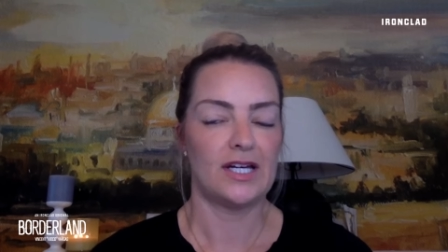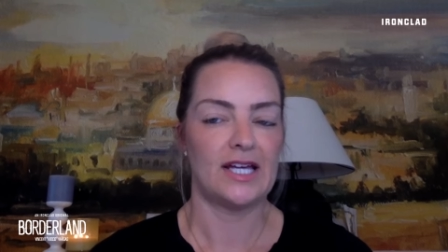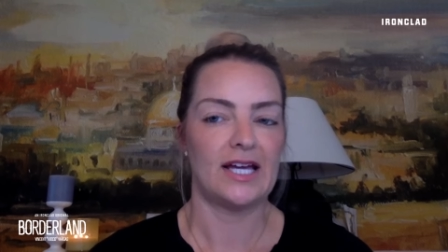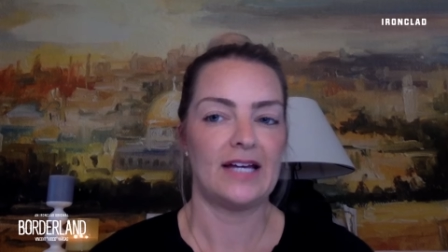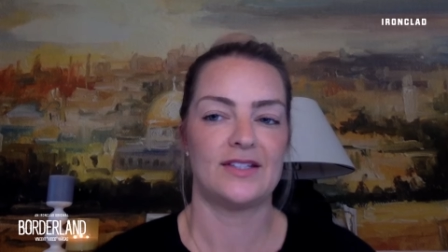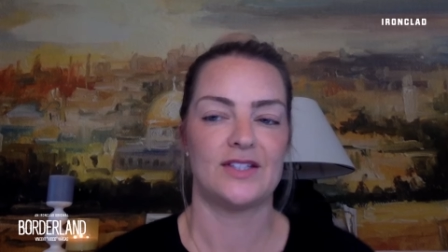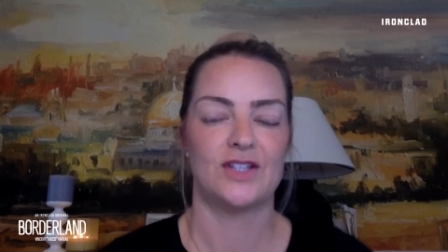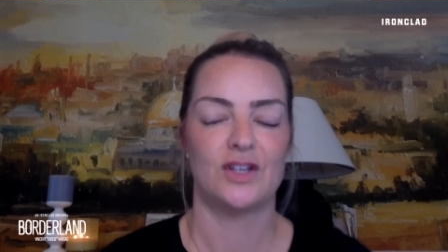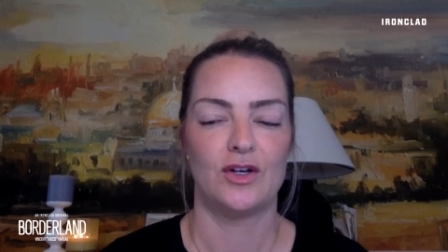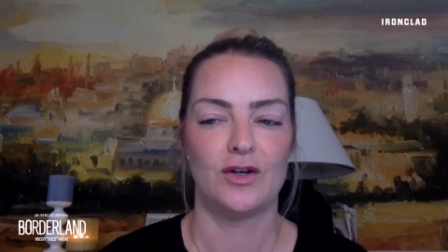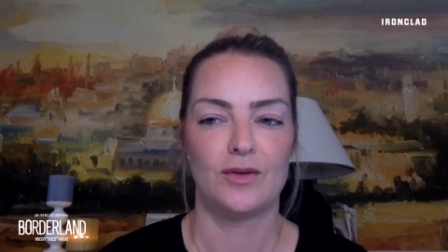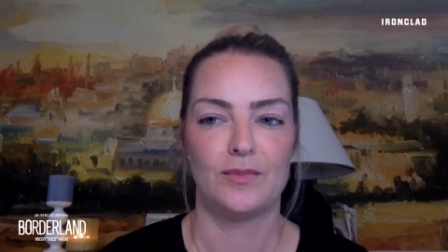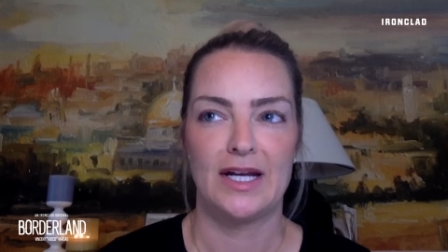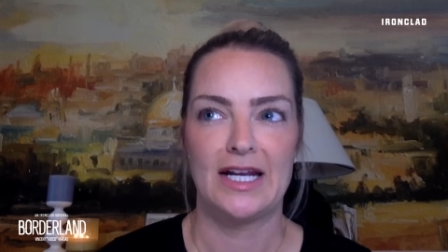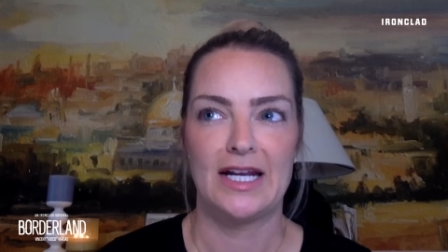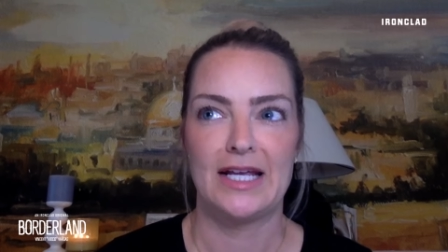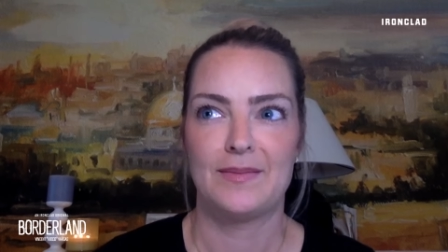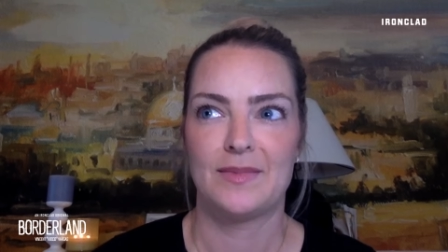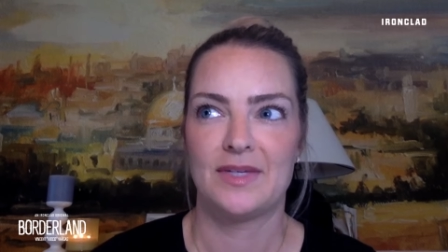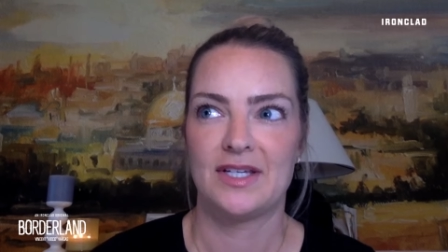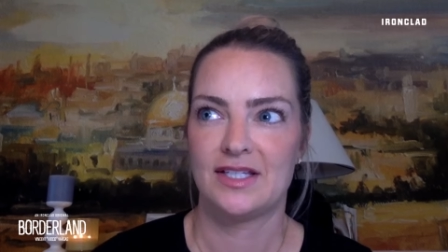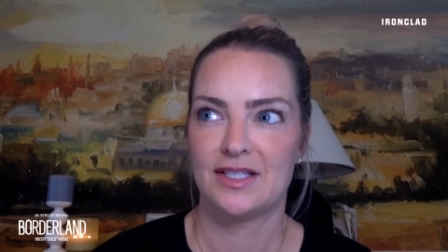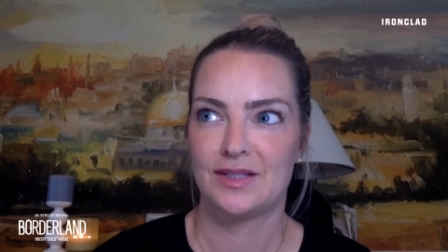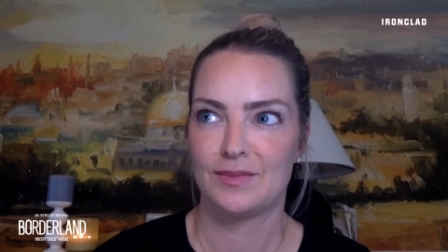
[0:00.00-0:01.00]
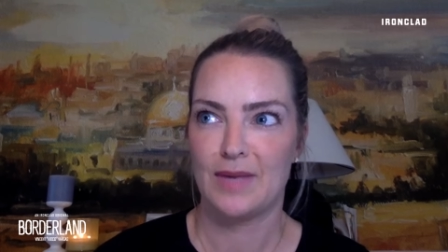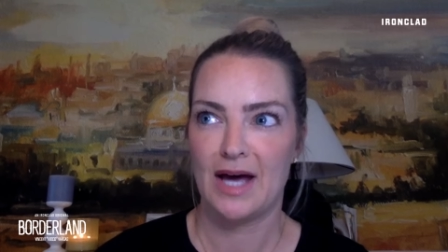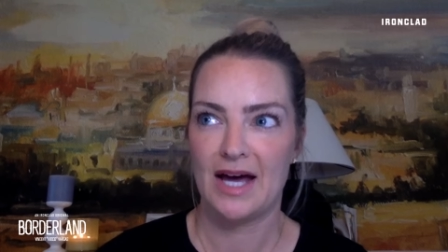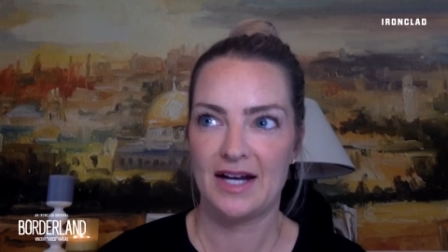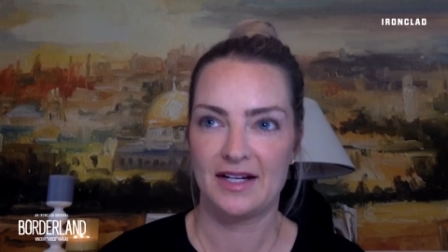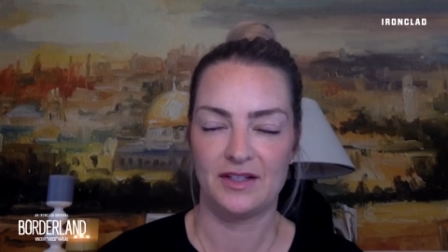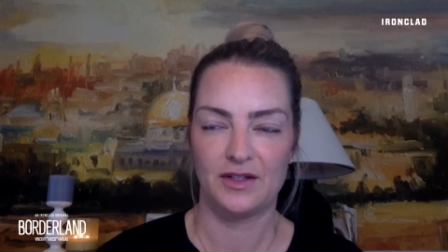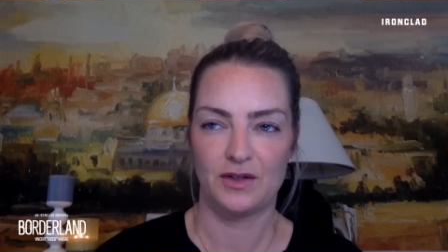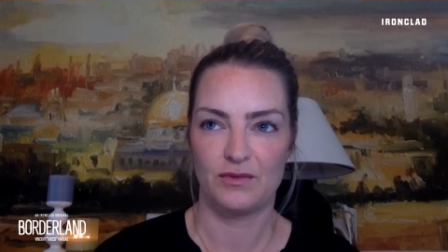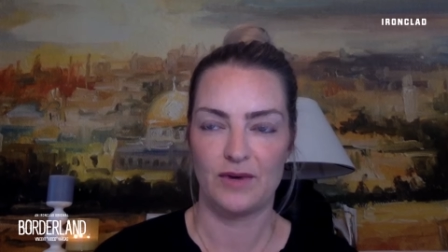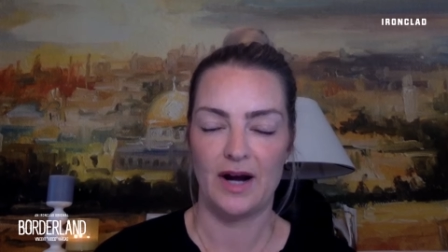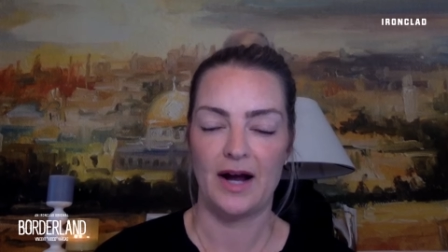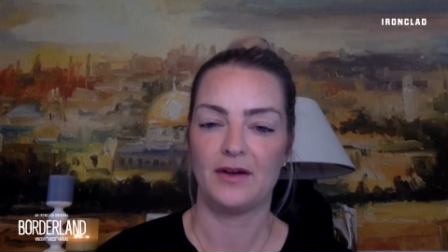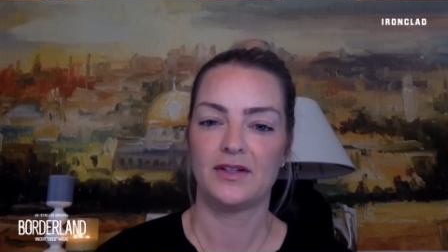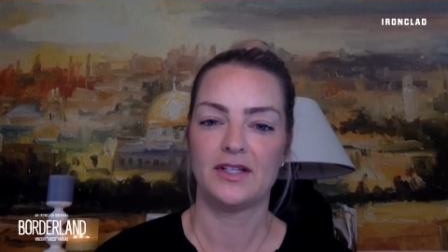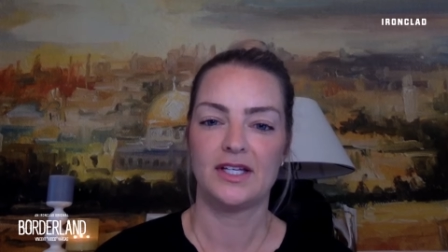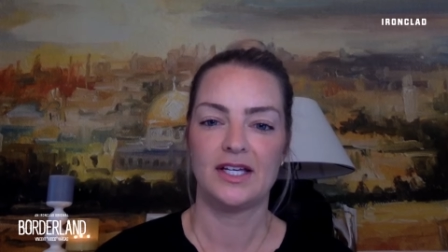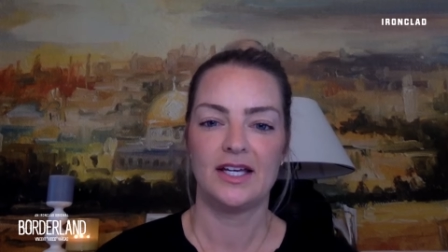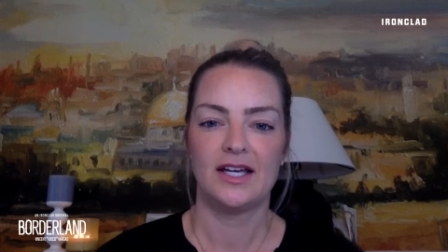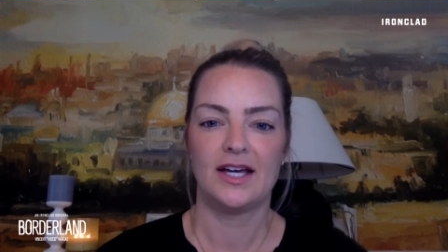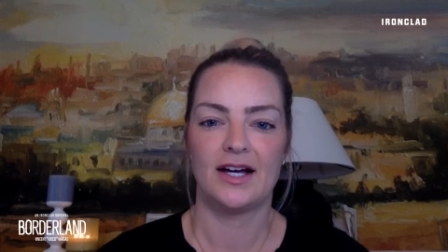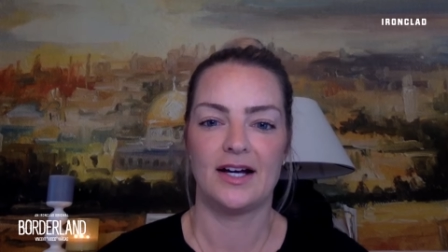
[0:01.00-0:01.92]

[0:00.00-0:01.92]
Yeah. So my name is Madeleine Rowley.